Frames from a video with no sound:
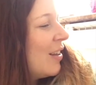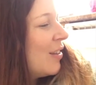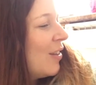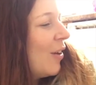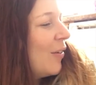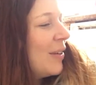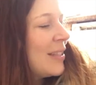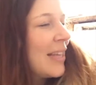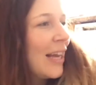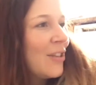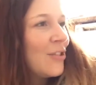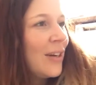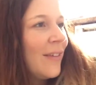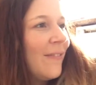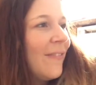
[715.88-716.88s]
low in
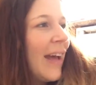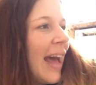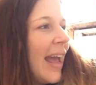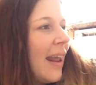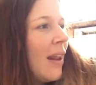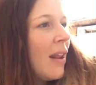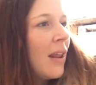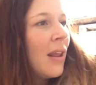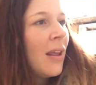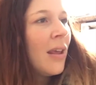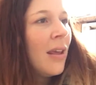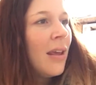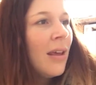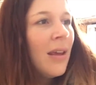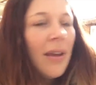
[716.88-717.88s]
saturated fat.
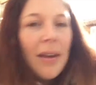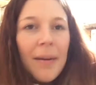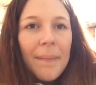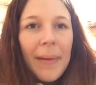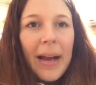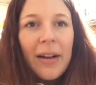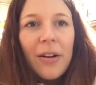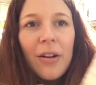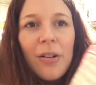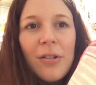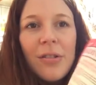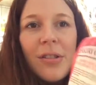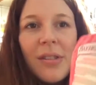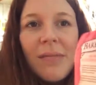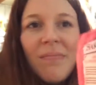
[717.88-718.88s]
Macros,